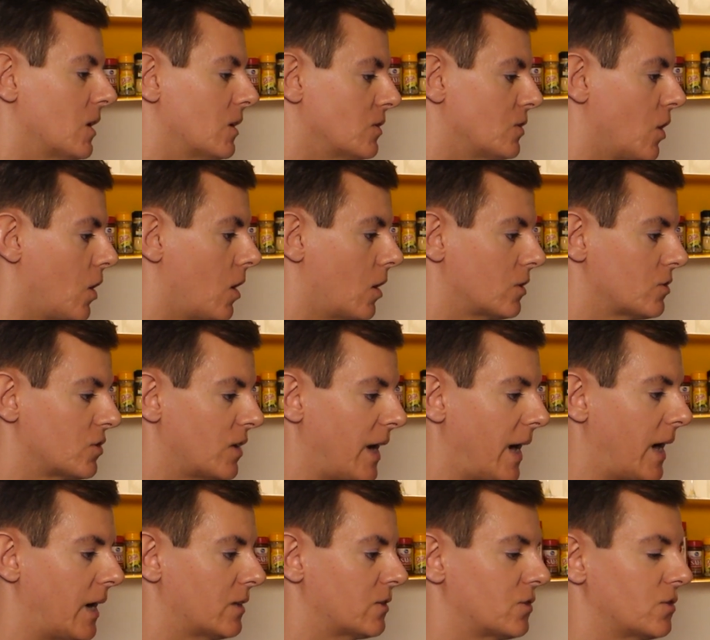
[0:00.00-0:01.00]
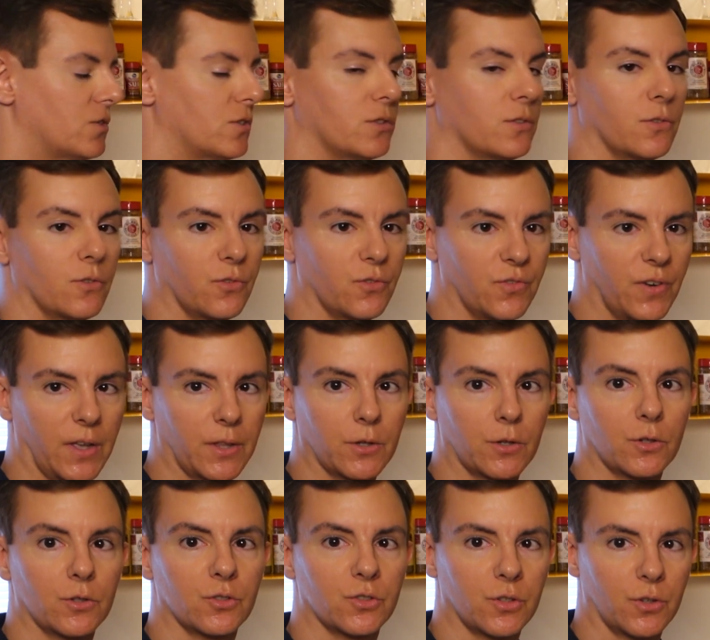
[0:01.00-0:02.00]
dogs, cats,
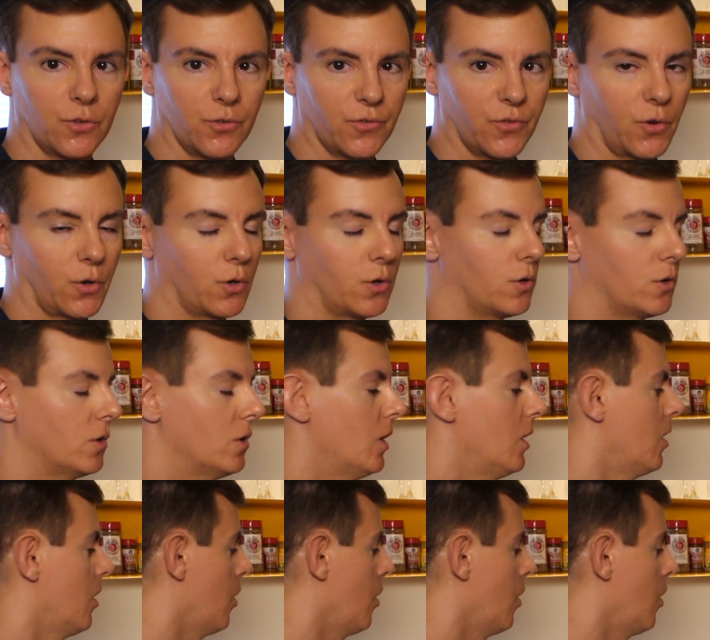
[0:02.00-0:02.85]
feathers, fur,